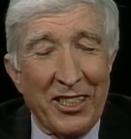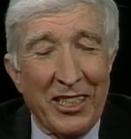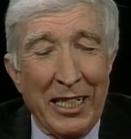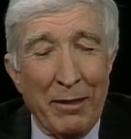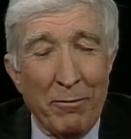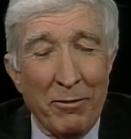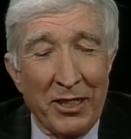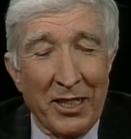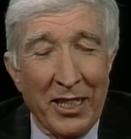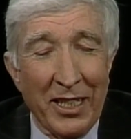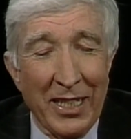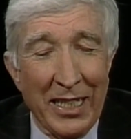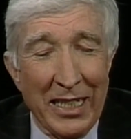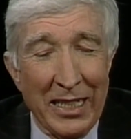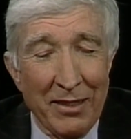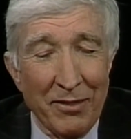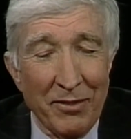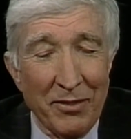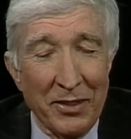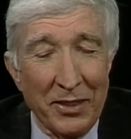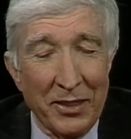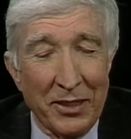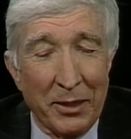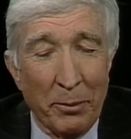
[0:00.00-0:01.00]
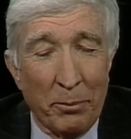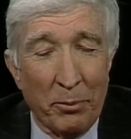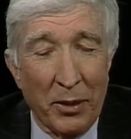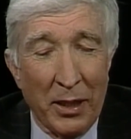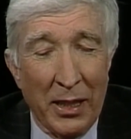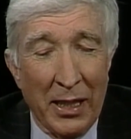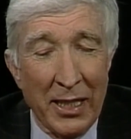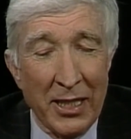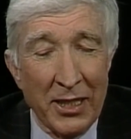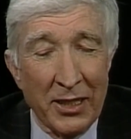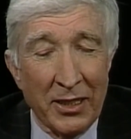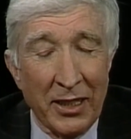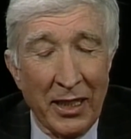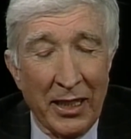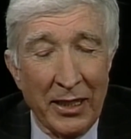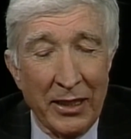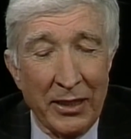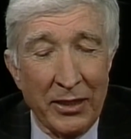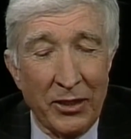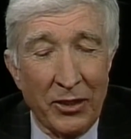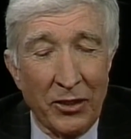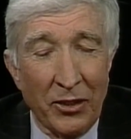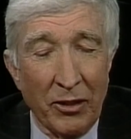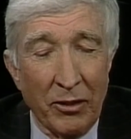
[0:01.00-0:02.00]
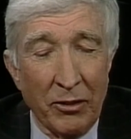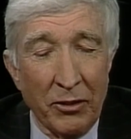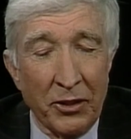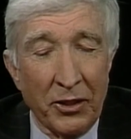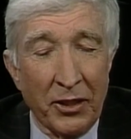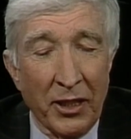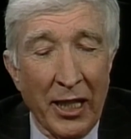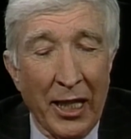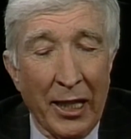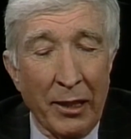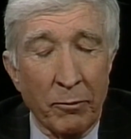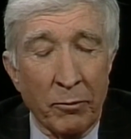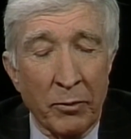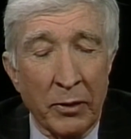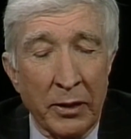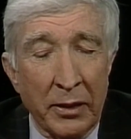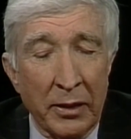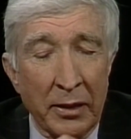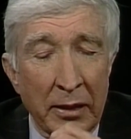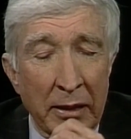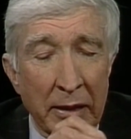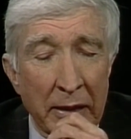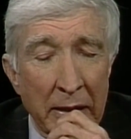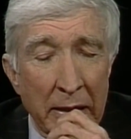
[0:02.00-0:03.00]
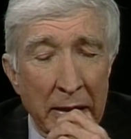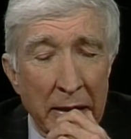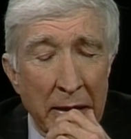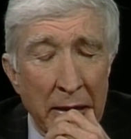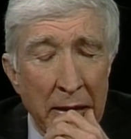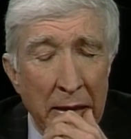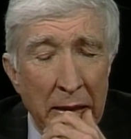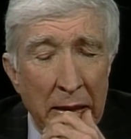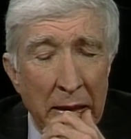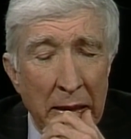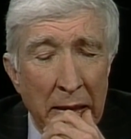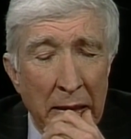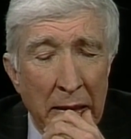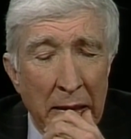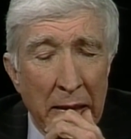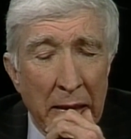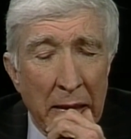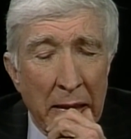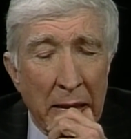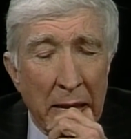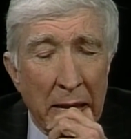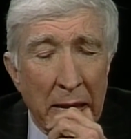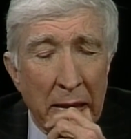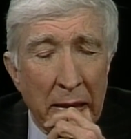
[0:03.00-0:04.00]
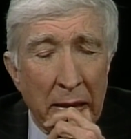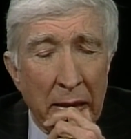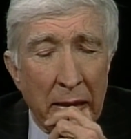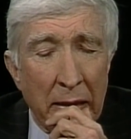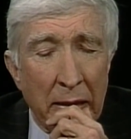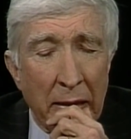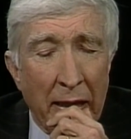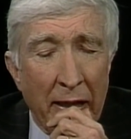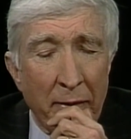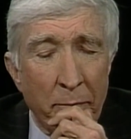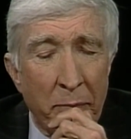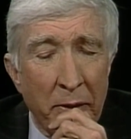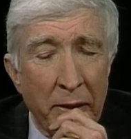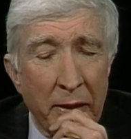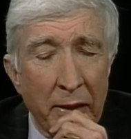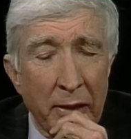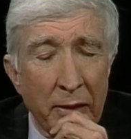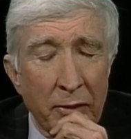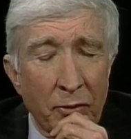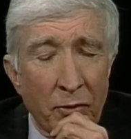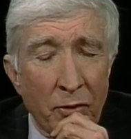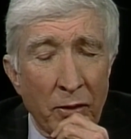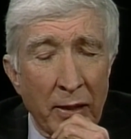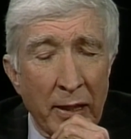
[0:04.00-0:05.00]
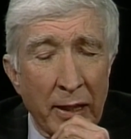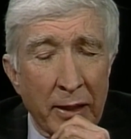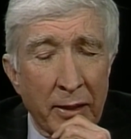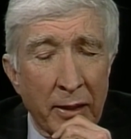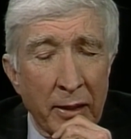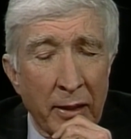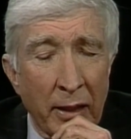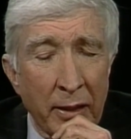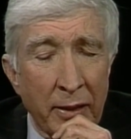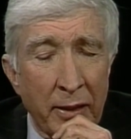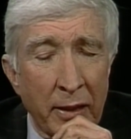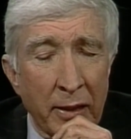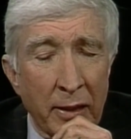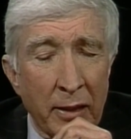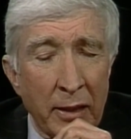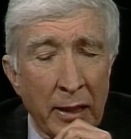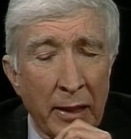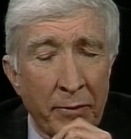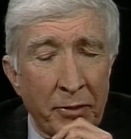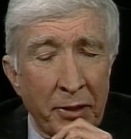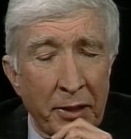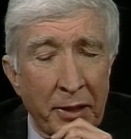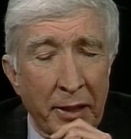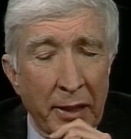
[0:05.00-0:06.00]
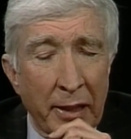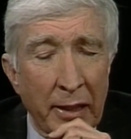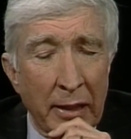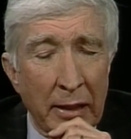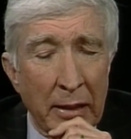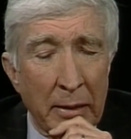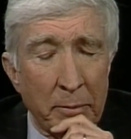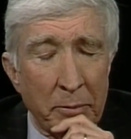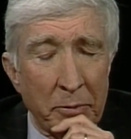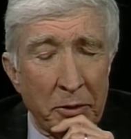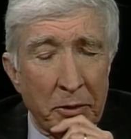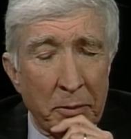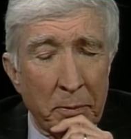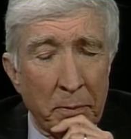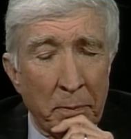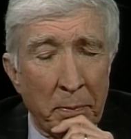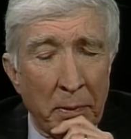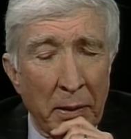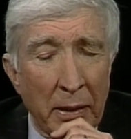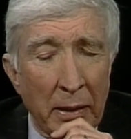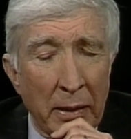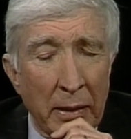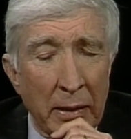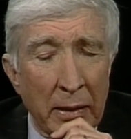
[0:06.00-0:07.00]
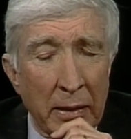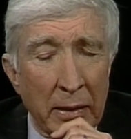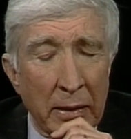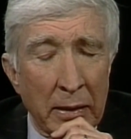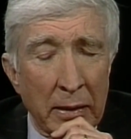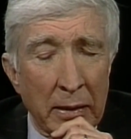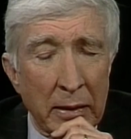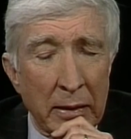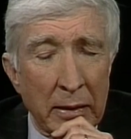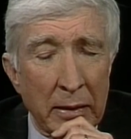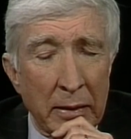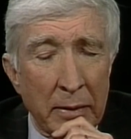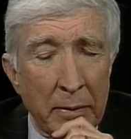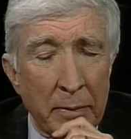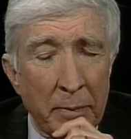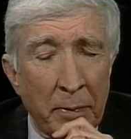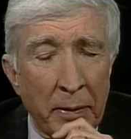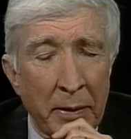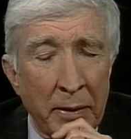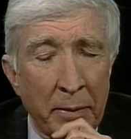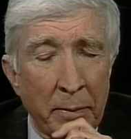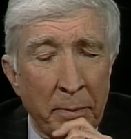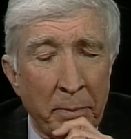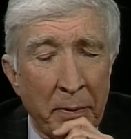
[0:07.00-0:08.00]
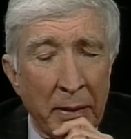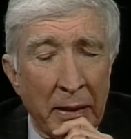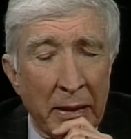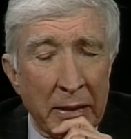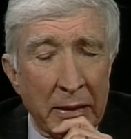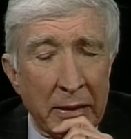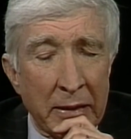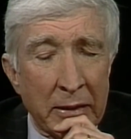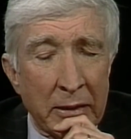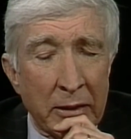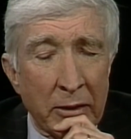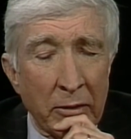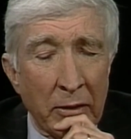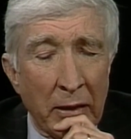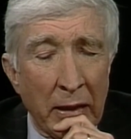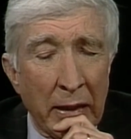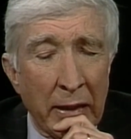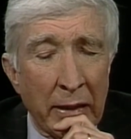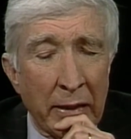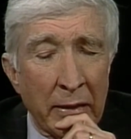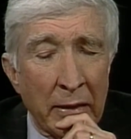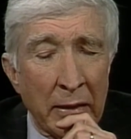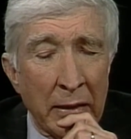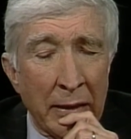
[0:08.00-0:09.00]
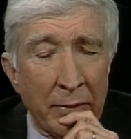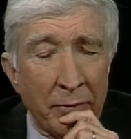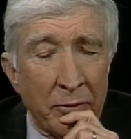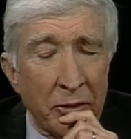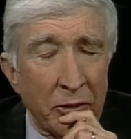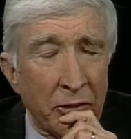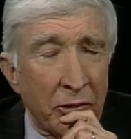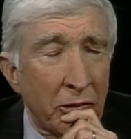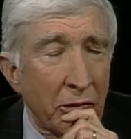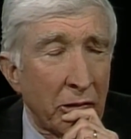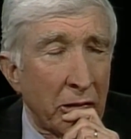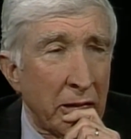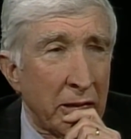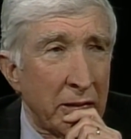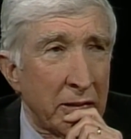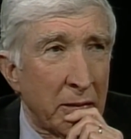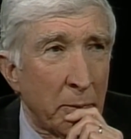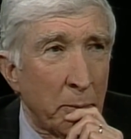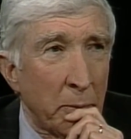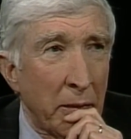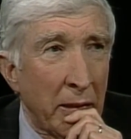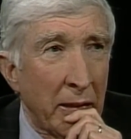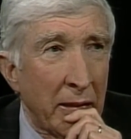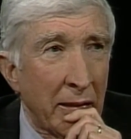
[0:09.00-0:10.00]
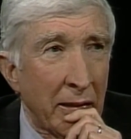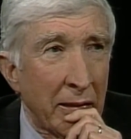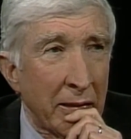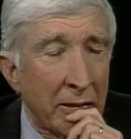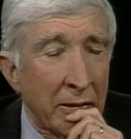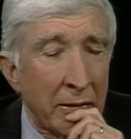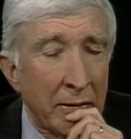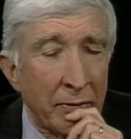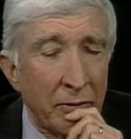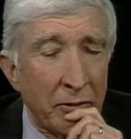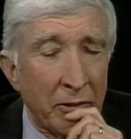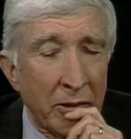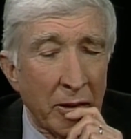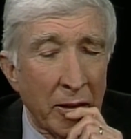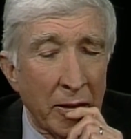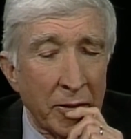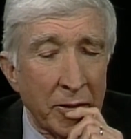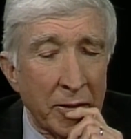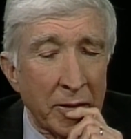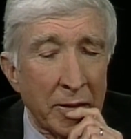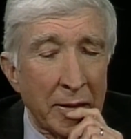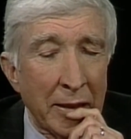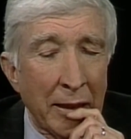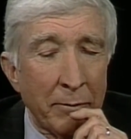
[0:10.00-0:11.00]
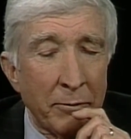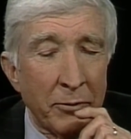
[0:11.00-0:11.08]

She was kind of surprised I chose that one. Uh, I've been selected, I think, 11 times by, uh, by the best, so I had 11 stories of mine I could have chosen.